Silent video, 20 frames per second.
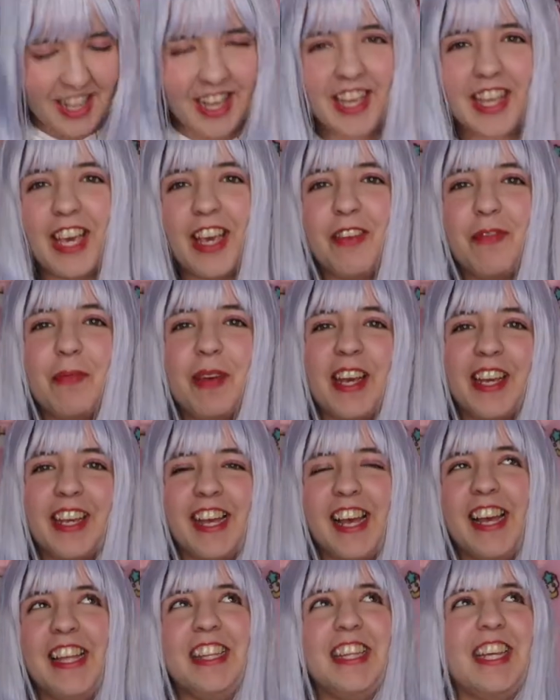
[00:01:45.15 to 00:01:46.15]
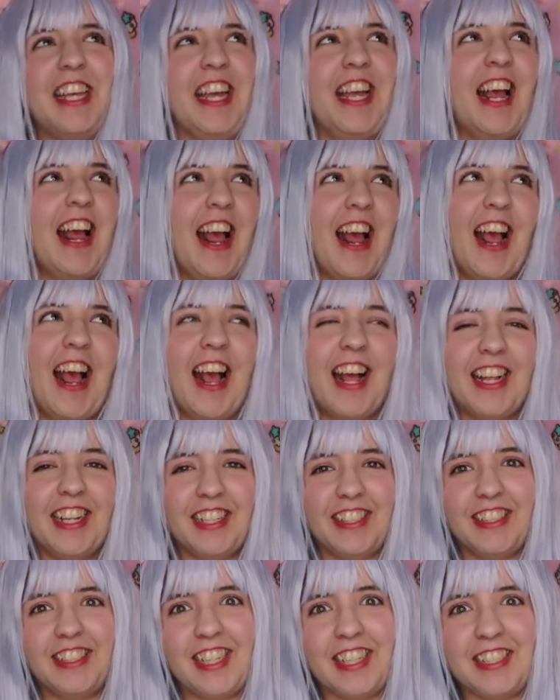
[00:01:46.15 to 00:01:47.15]
He gave me a candy.
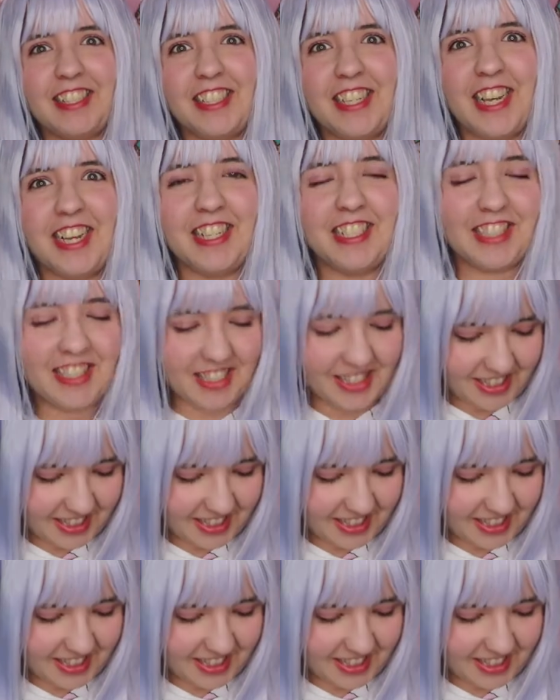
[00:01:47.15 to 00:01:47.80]
That's nice.